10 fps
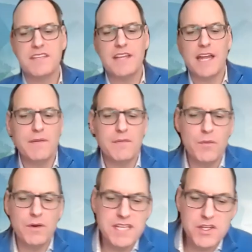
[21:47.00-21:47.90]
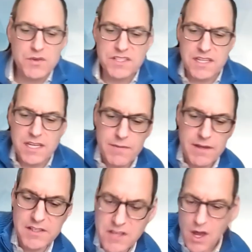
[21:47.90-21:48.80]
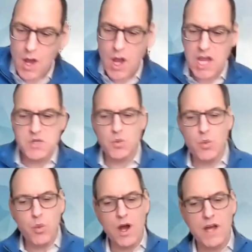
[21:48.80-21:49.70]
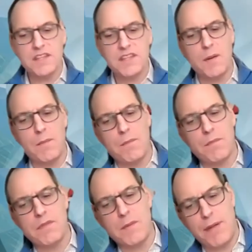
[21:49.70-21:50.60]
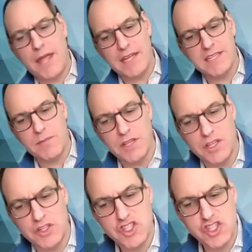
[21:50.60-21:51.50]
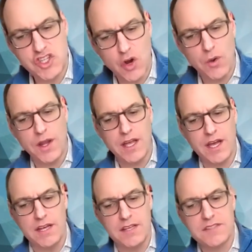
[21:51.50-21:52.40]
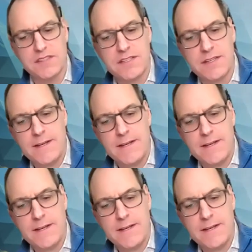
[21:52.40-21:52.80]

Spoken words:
that. What's interesting to me is what the pandemic is showing us